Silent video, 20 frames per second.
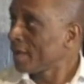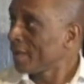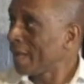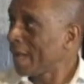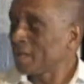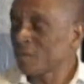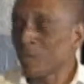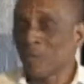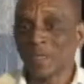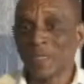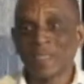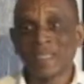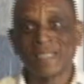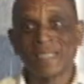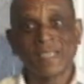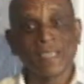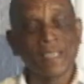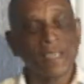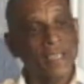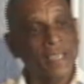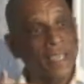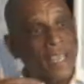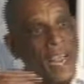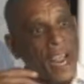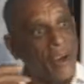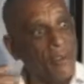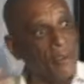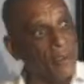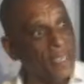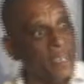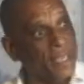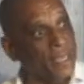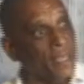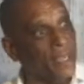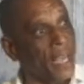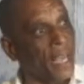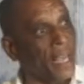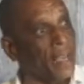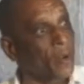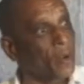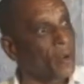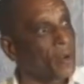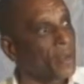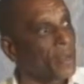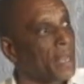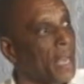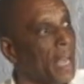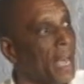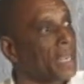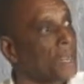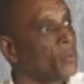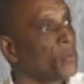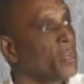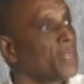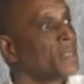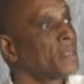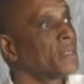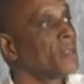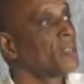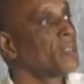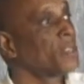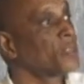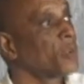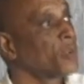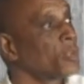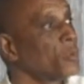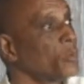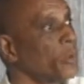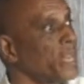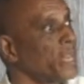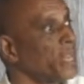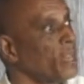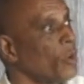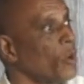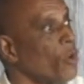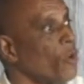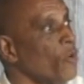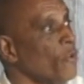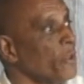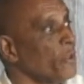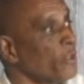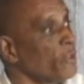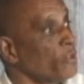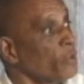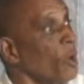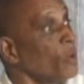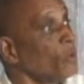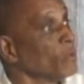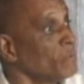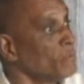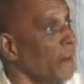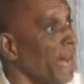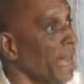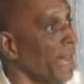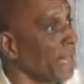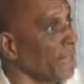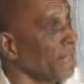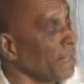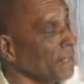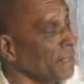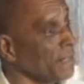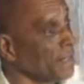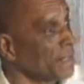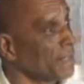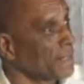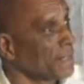that was carried and was, in a certain way, overthrown by